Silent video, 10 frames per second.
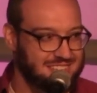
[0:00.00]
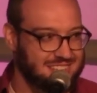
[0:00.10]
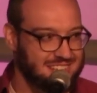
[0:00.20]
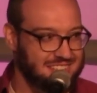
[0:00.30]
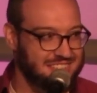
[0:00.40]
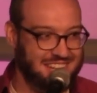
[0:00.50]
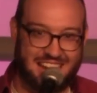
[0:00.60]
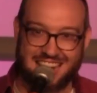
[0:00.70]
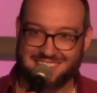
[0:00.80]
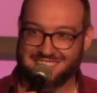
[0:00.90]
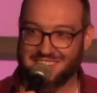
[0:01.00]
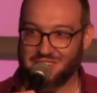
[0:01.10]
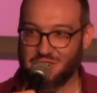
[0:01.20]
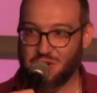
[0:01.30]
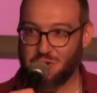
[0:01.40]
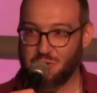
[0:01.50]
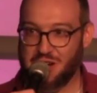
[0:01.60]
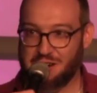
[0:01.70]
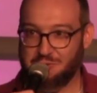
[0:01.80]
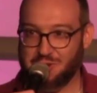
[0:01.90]
And the guy said no
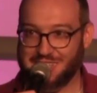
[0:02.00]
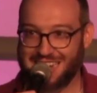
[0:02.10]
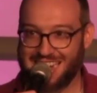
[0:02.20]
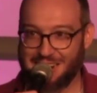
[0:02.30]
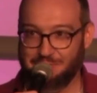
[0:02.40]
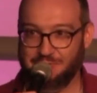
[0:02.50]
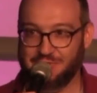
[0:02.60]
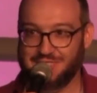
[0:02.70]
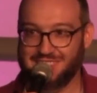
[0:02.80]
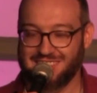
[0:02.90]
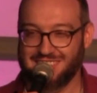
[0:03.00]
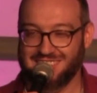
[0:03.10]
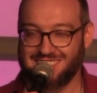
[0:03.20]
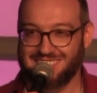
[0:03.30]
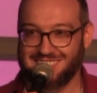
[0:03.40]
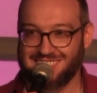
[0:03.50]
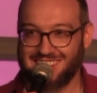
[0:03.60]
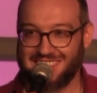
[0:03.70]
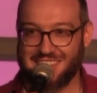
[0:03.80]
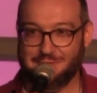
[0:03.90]
every time.
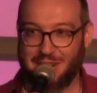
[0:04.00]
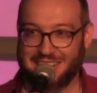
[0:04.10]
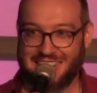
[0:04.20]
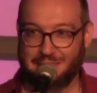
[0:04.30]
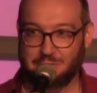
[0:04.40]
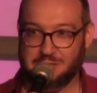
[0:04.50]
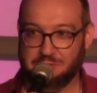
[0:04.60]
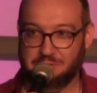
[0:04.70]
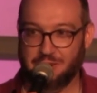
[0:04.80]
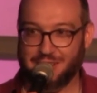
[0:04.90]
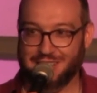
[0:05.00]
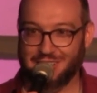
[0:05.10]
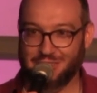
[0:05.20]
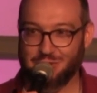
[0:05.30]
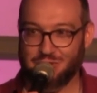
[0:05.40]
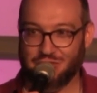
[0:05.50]
I think my dad was a fucking loser.